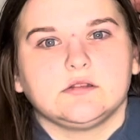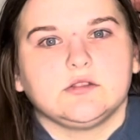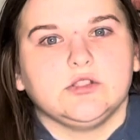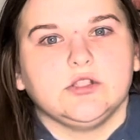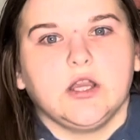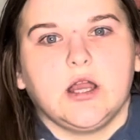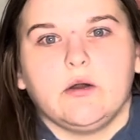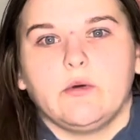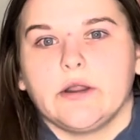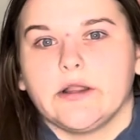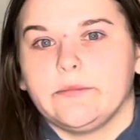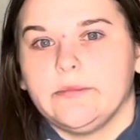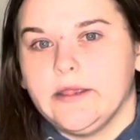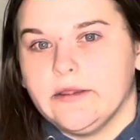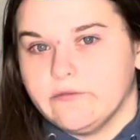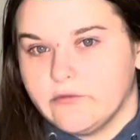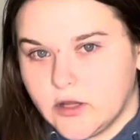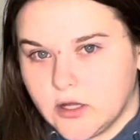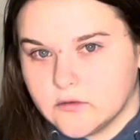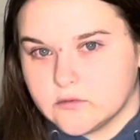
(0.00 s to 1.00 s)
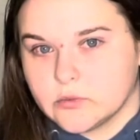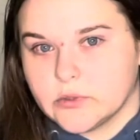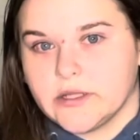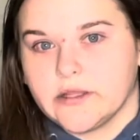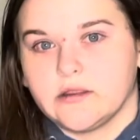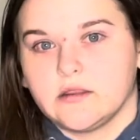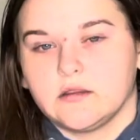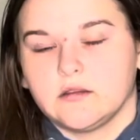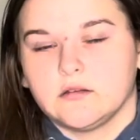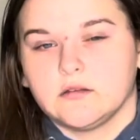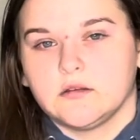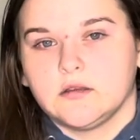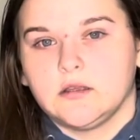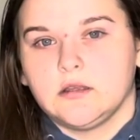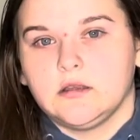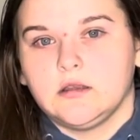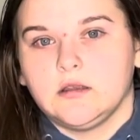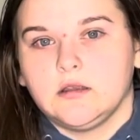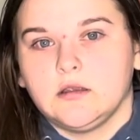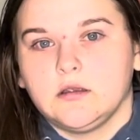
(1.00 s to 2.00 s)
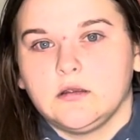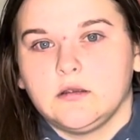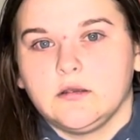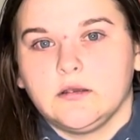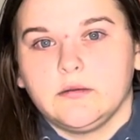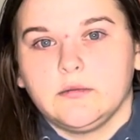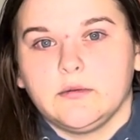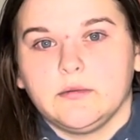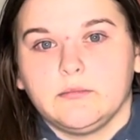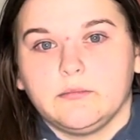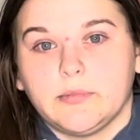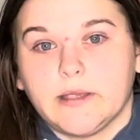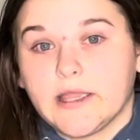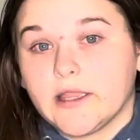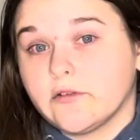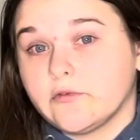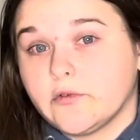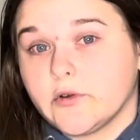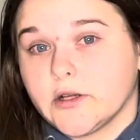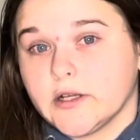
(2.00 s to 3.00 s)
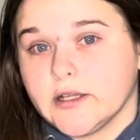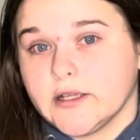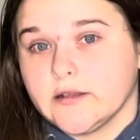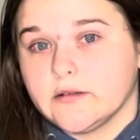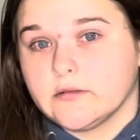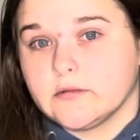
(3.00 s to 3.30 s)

y'all want to be involved with? Paying for it?